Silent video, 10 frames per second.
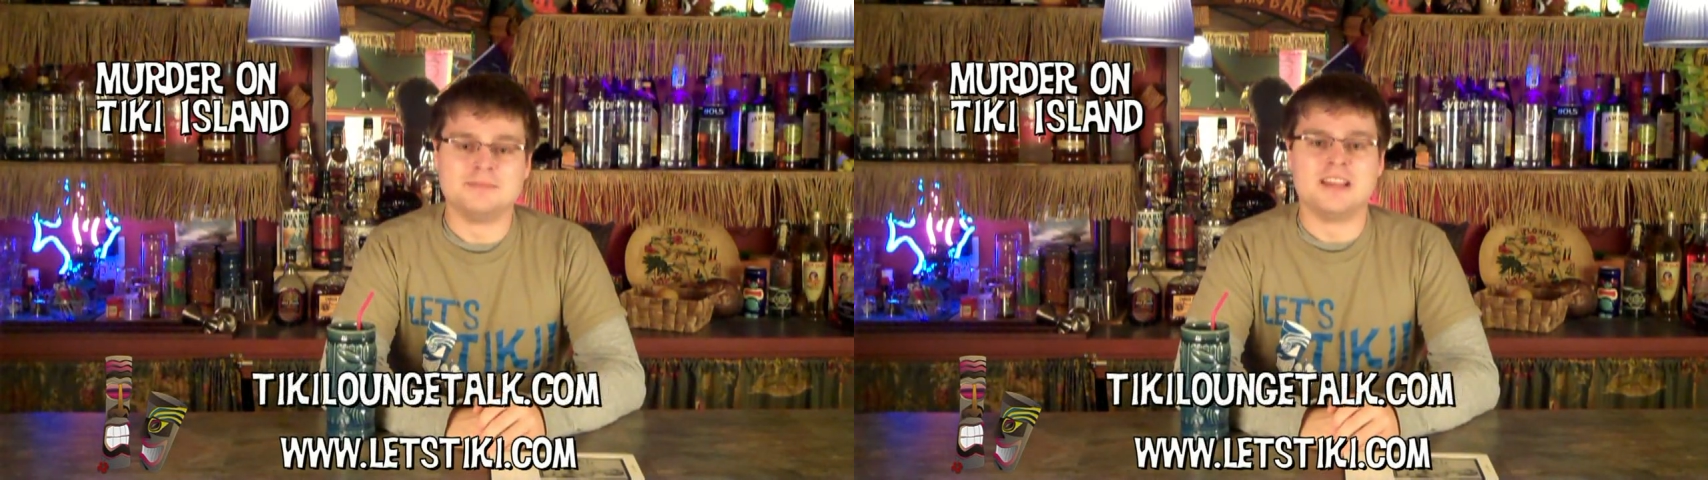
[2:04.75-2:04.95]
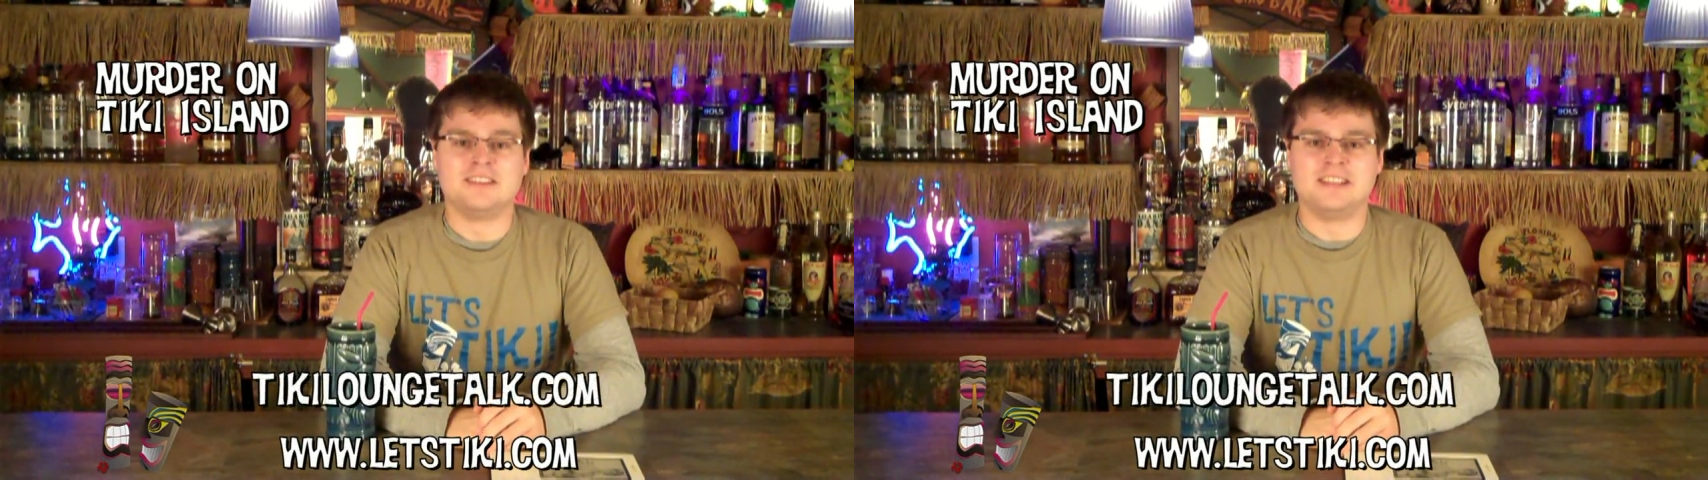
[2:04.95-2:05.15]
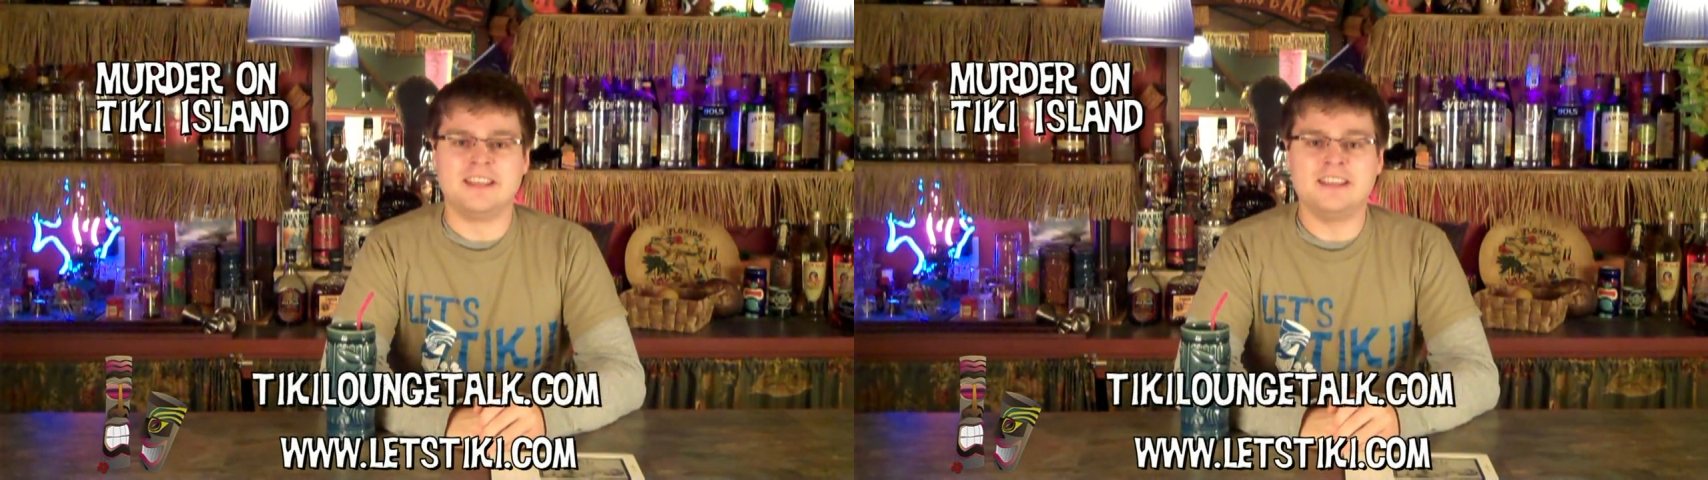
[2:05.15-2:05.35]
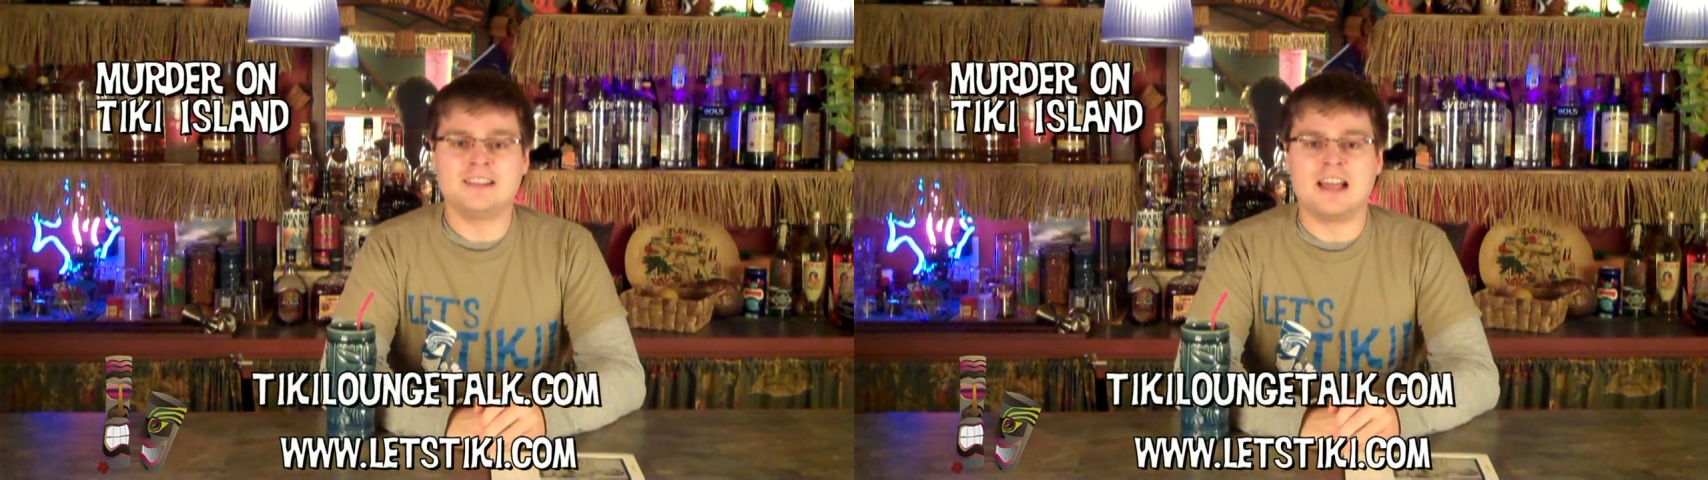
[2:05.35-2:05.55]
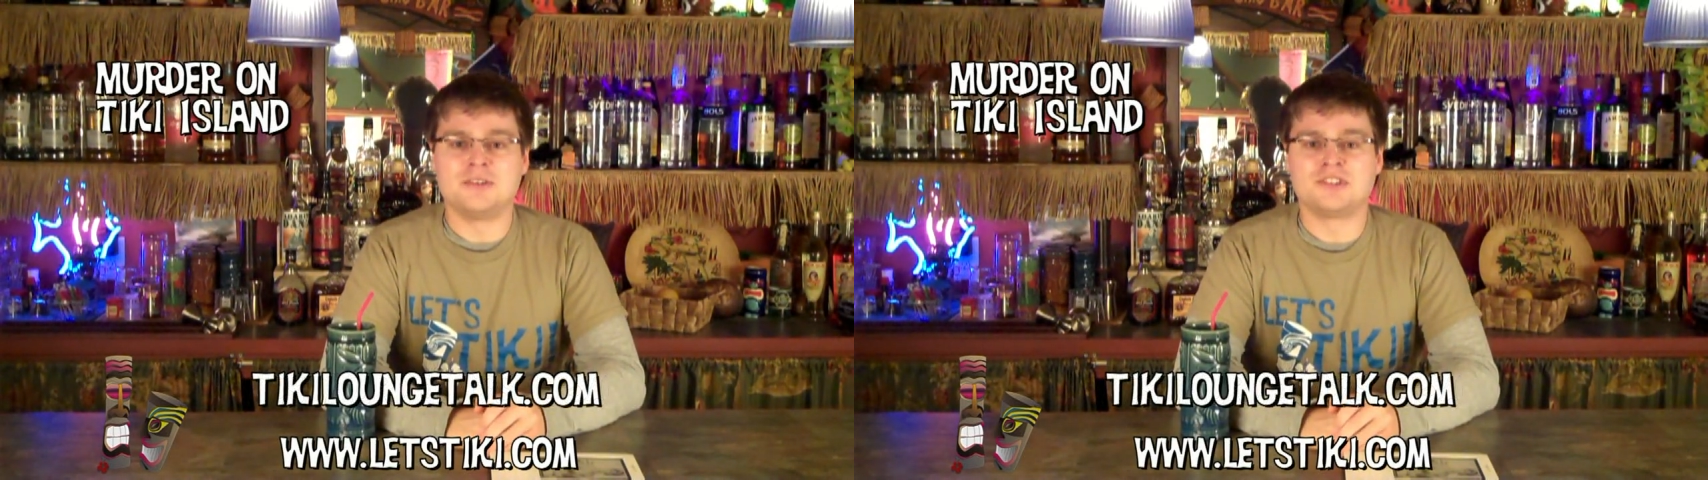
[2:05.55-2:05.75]

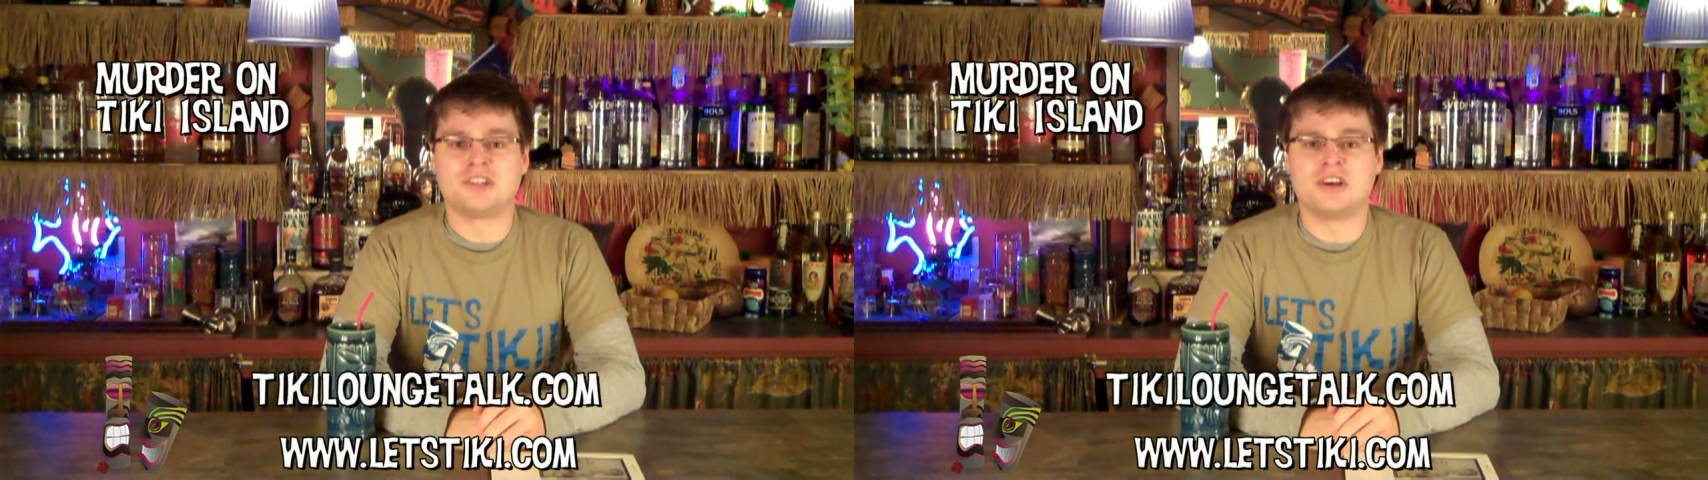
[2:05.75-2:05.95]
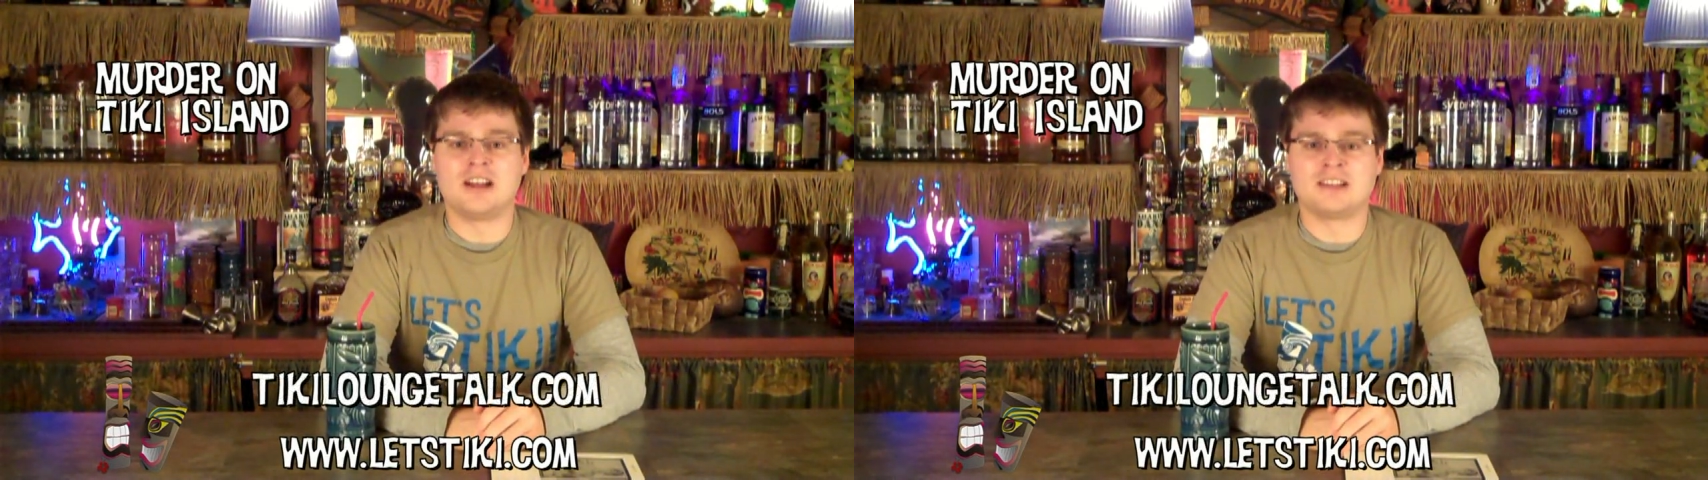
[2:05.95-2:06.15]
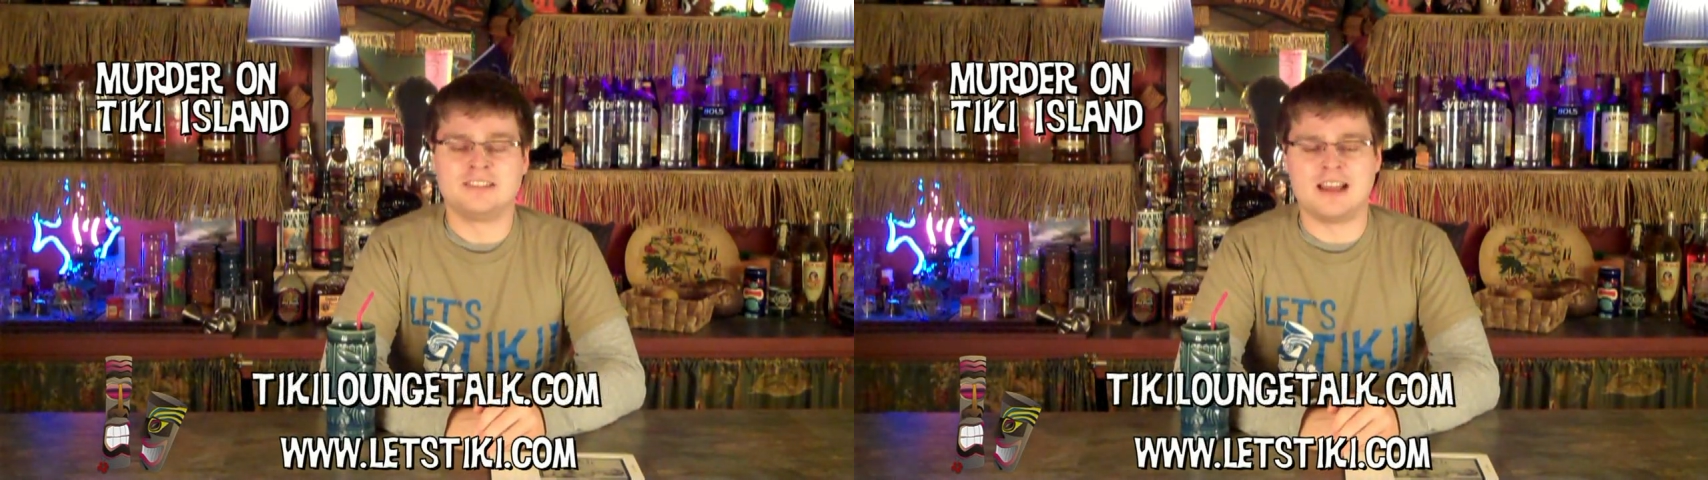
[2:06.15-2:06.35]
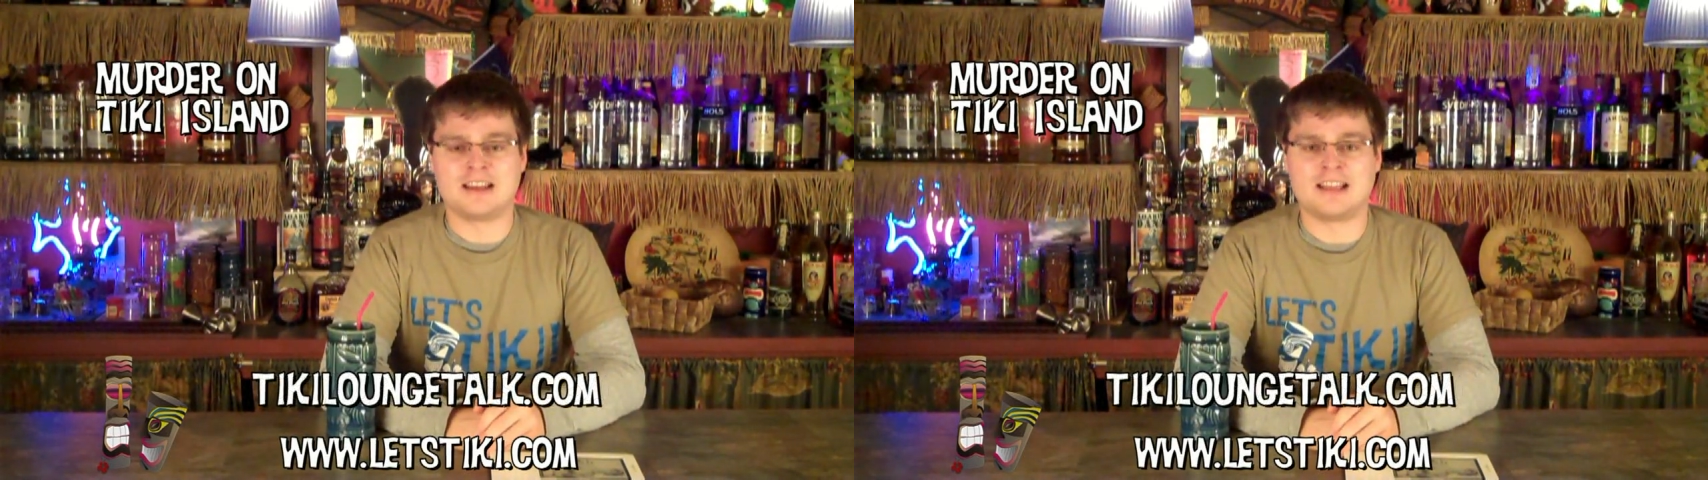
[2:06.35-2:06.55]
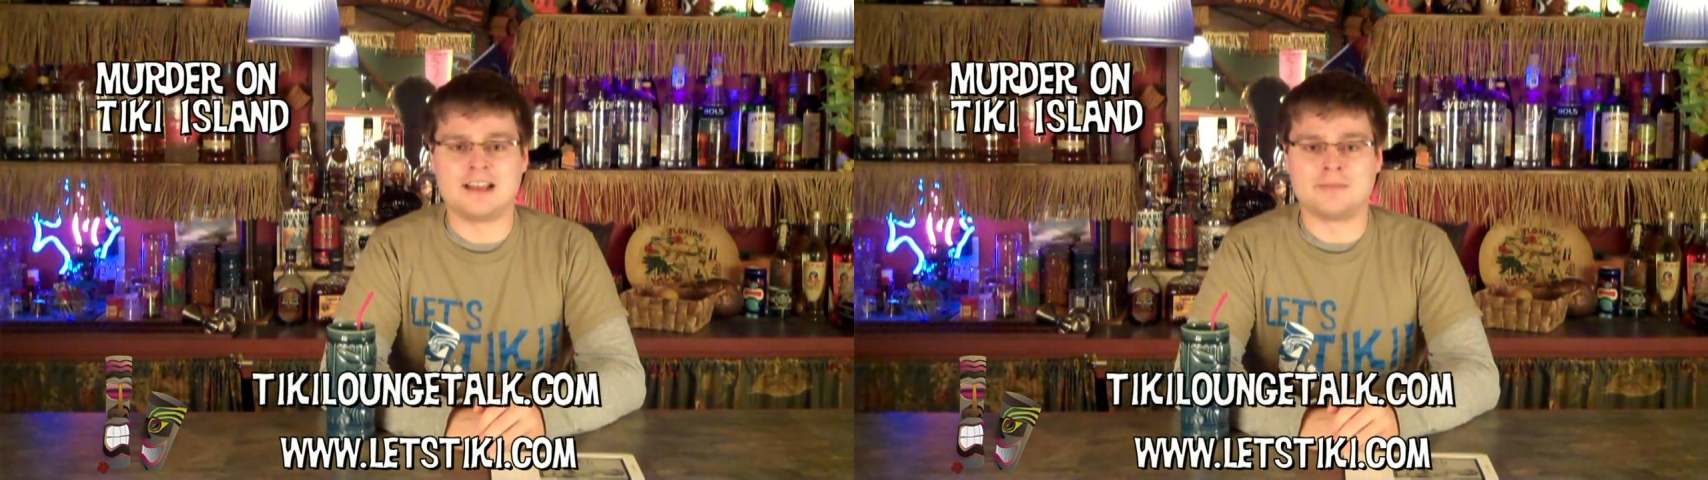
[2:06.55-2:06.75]

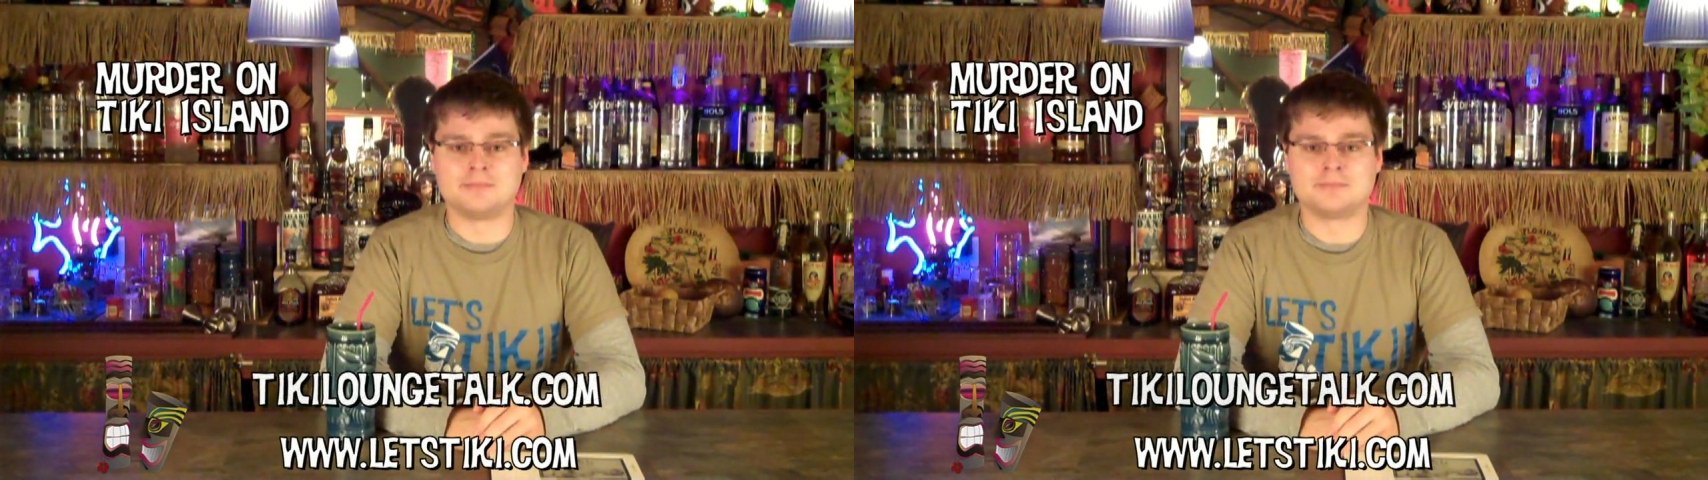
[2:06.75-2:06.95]
tikiloungetalk.com.